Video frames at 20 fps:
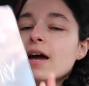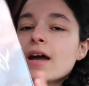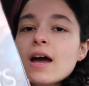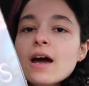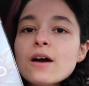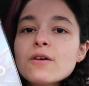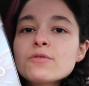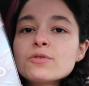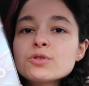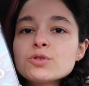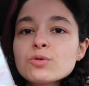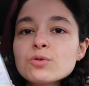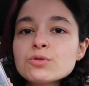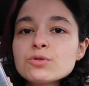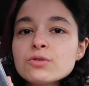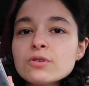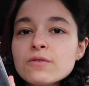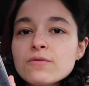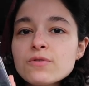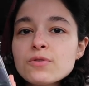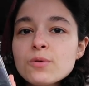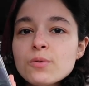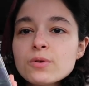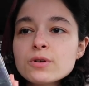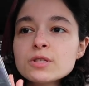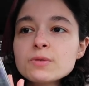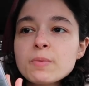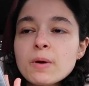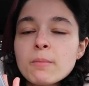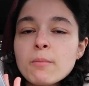I have Sorcery of
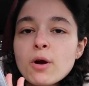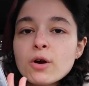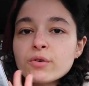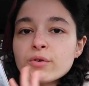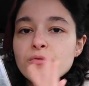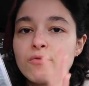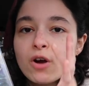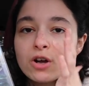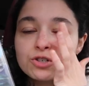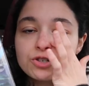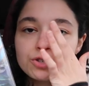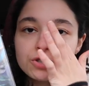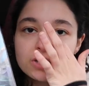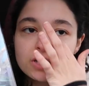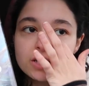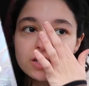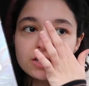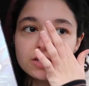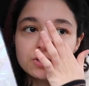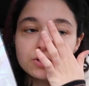Thorns by Margaret Rogerson.